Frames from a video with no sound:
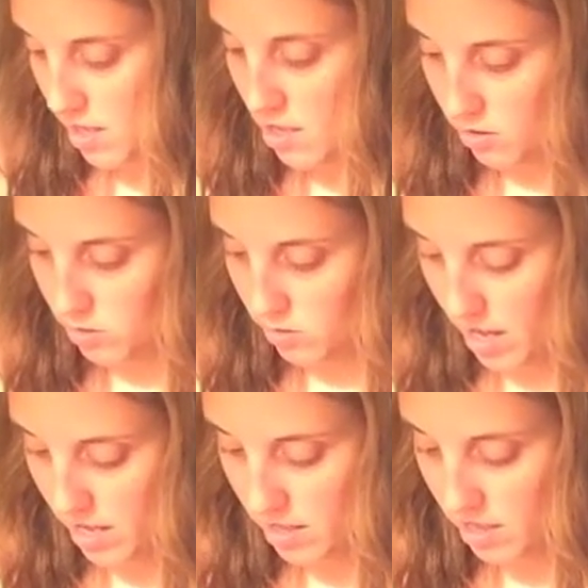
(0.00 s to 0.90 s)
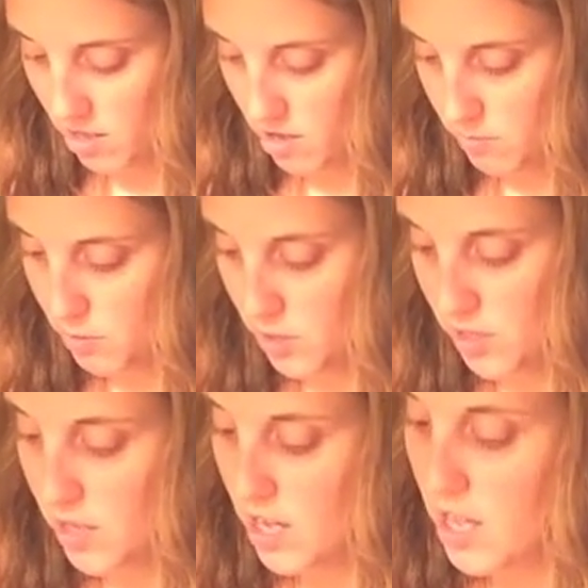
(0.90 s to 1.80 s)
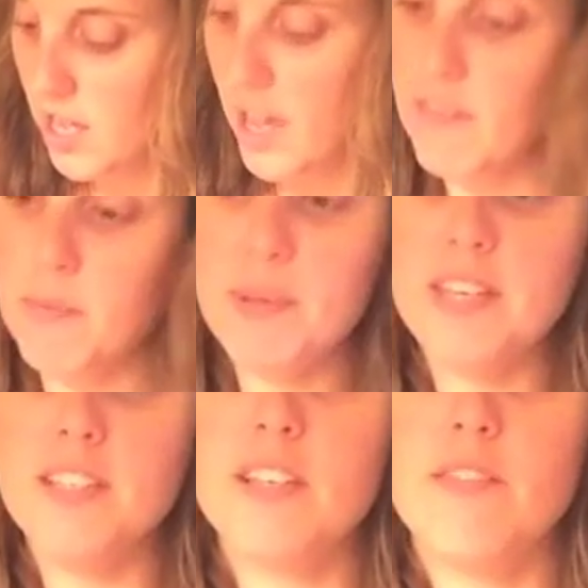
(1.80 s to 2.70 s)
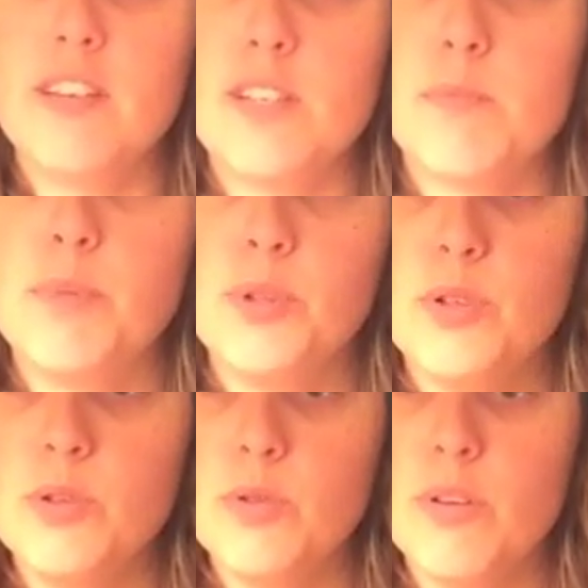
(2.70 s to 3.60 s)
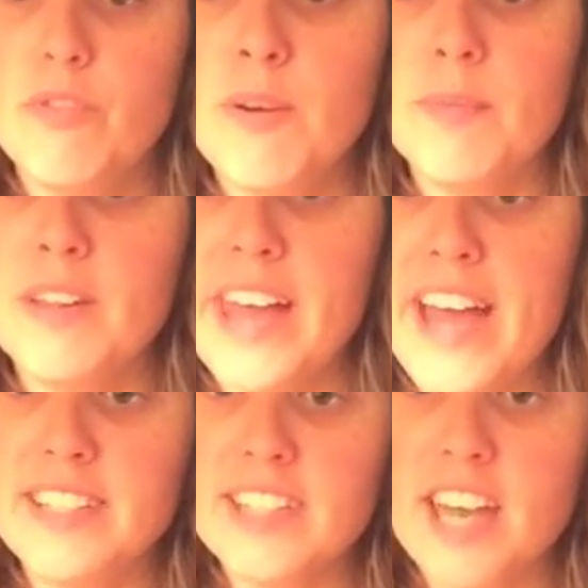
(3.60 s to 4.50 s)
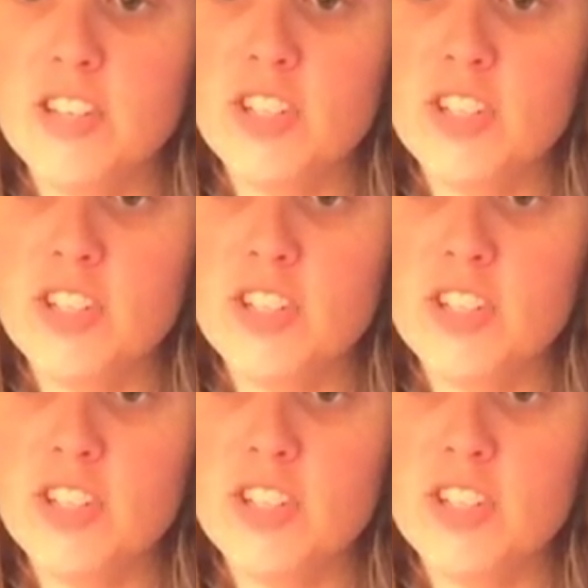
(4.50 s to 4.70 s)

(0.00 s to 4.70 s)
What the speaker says: think I'll do that. I think I'll put, I have a piece of this blue from the last sketch